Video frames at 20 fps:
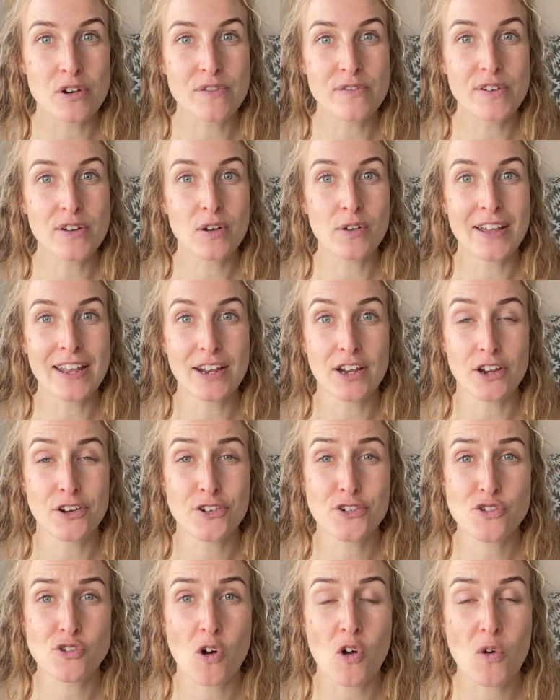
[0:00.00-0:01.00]
feel in
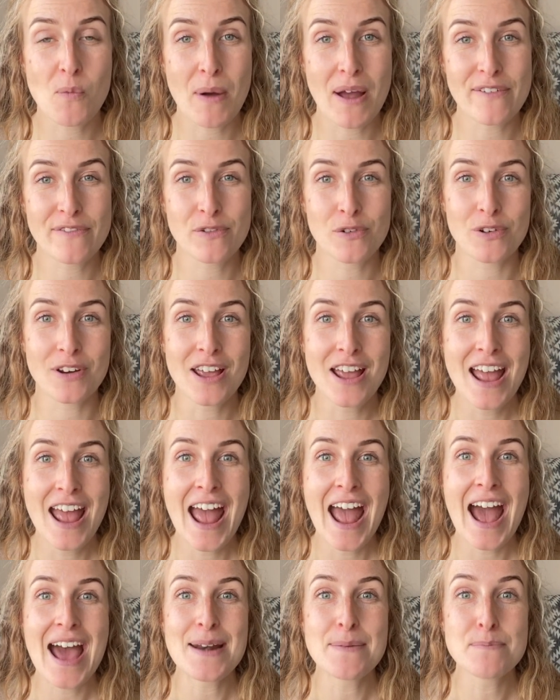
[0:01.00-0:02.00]
control by food.
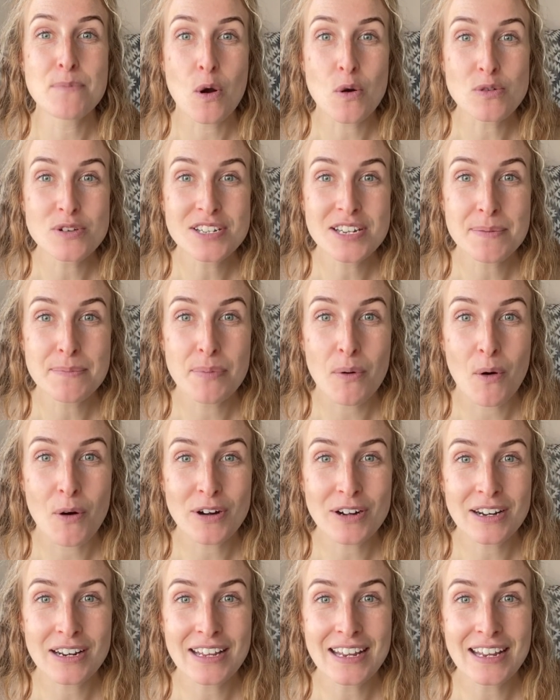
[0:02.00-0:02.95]
And most importantly,